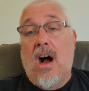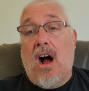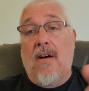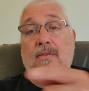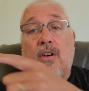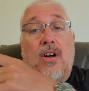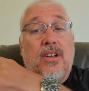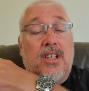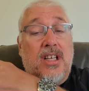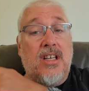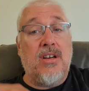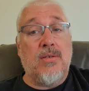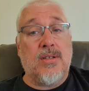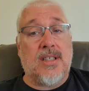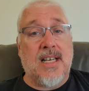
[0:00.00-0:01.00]
I've got to
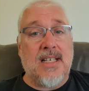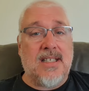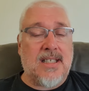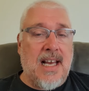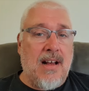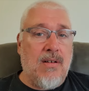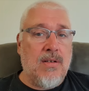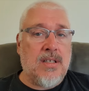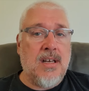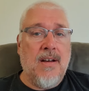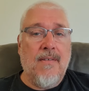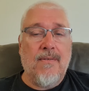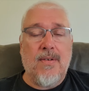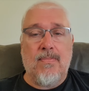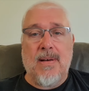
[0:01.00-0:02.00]
use these cells
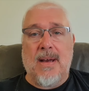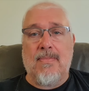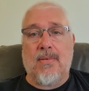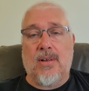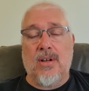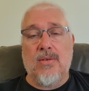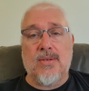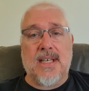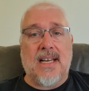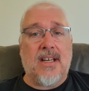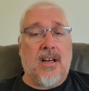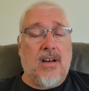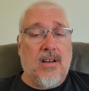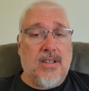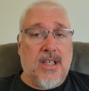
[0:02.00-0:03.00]
for people who
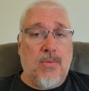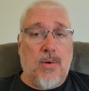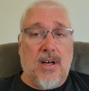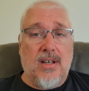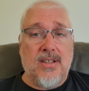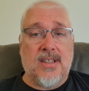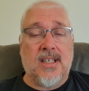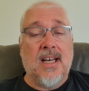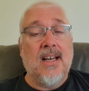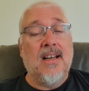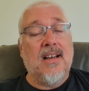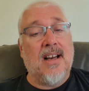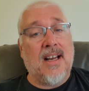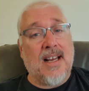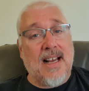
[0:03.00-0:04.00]
said hurty words
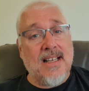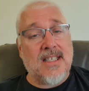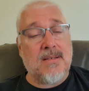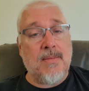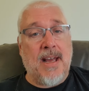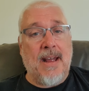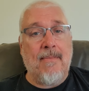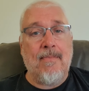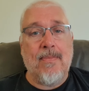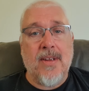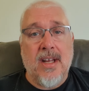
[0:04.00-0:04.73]
against me.